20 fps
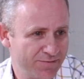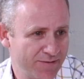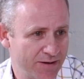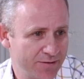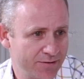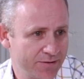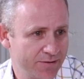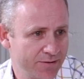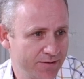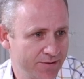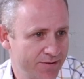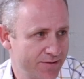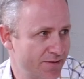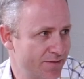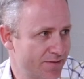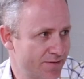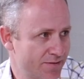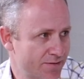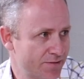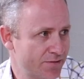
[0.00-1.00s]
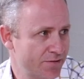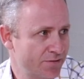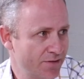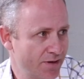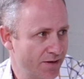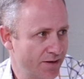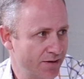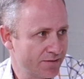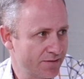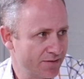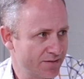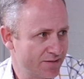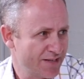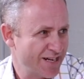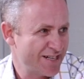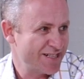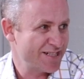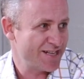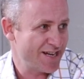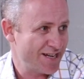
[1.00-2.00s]
founder since uh, since
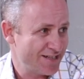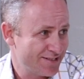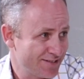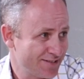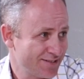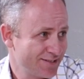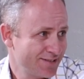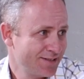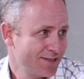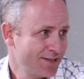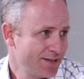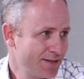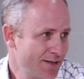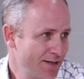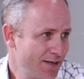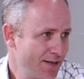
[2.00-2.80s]
98. Yeah.